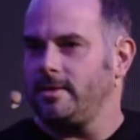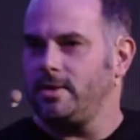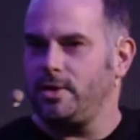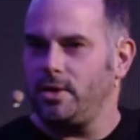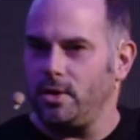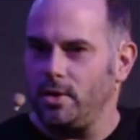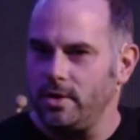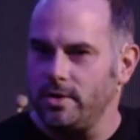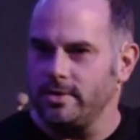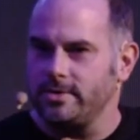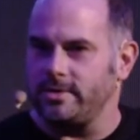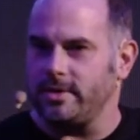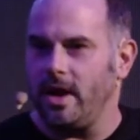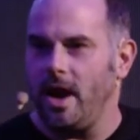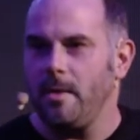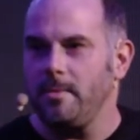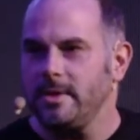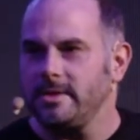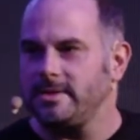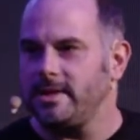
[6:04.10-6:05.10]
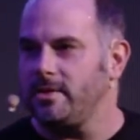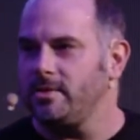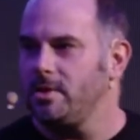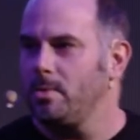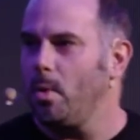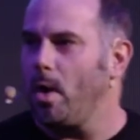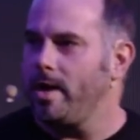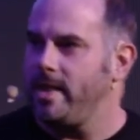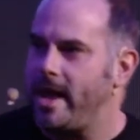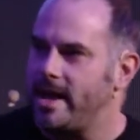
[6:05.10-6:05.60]
Good. I'm going to tell
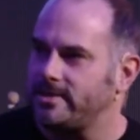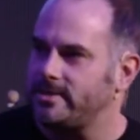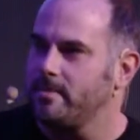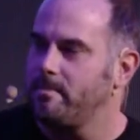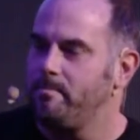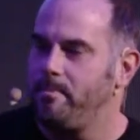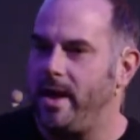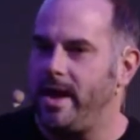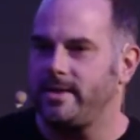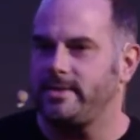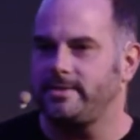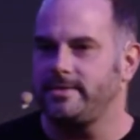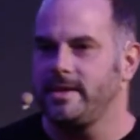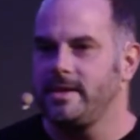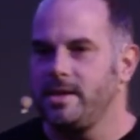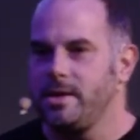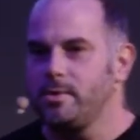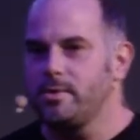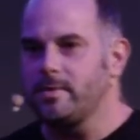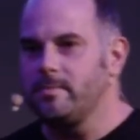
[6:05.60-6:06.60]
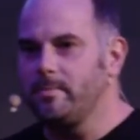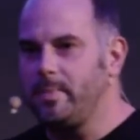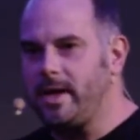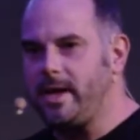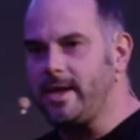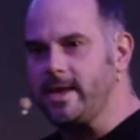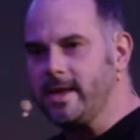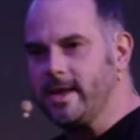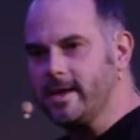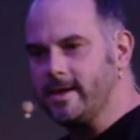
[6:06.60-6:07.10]
you why that's the best thing you can
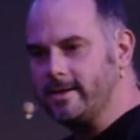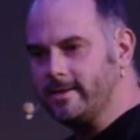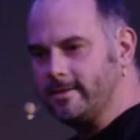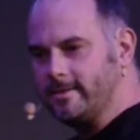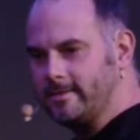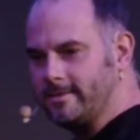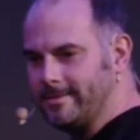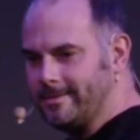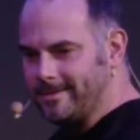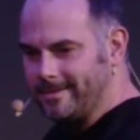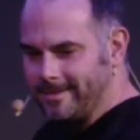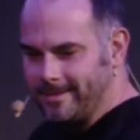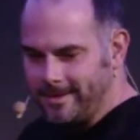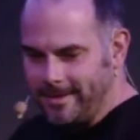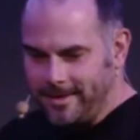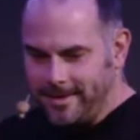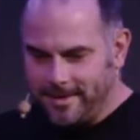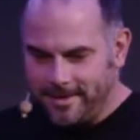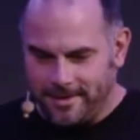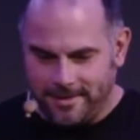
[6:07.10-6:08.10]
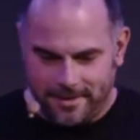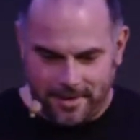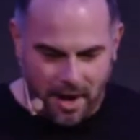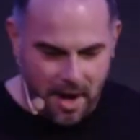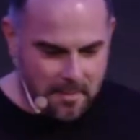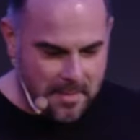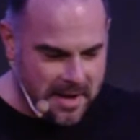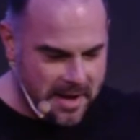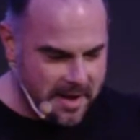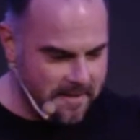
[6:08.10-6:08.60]
be.
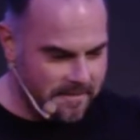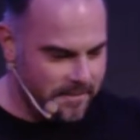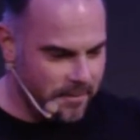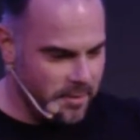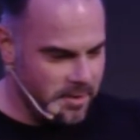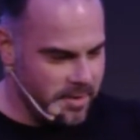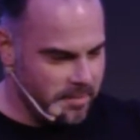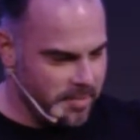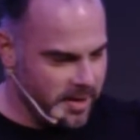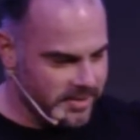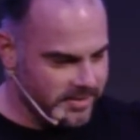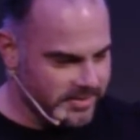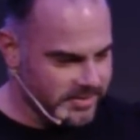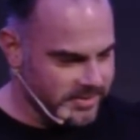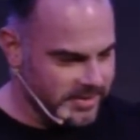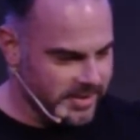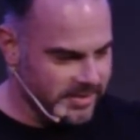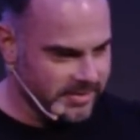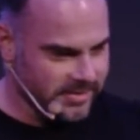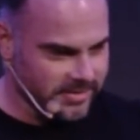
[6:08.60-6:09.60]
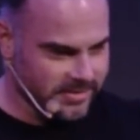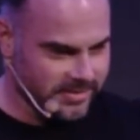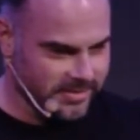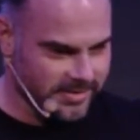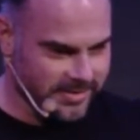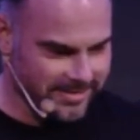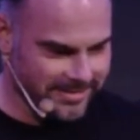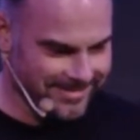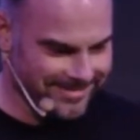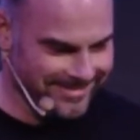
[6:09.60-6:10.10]
I'm here for you, brothers and
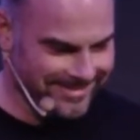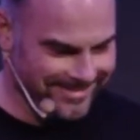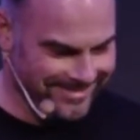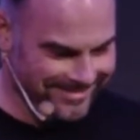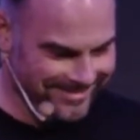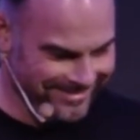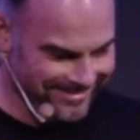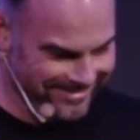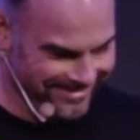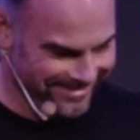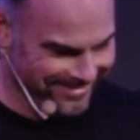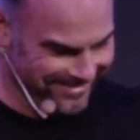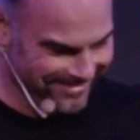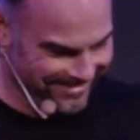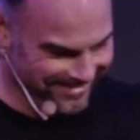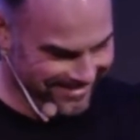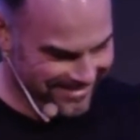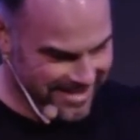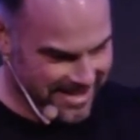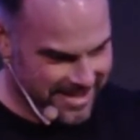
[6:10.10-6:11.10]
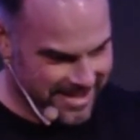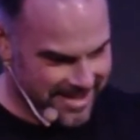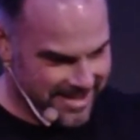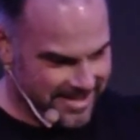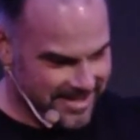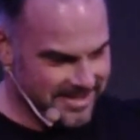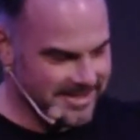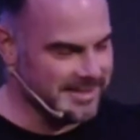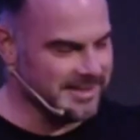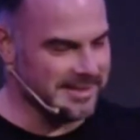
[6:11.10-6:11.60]
sisters.
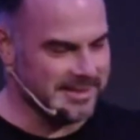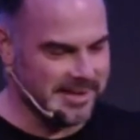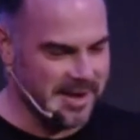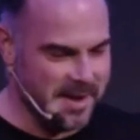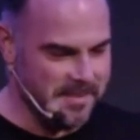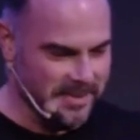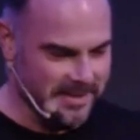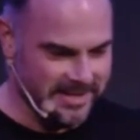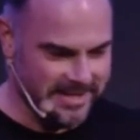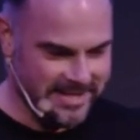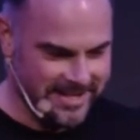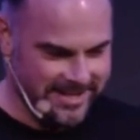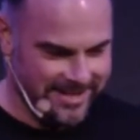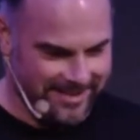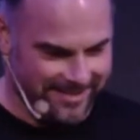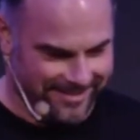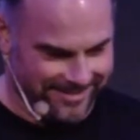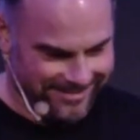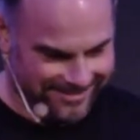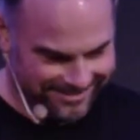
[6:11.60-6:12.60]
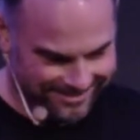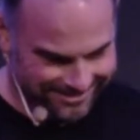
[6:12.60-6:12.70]
This is a sermon, didn't you know?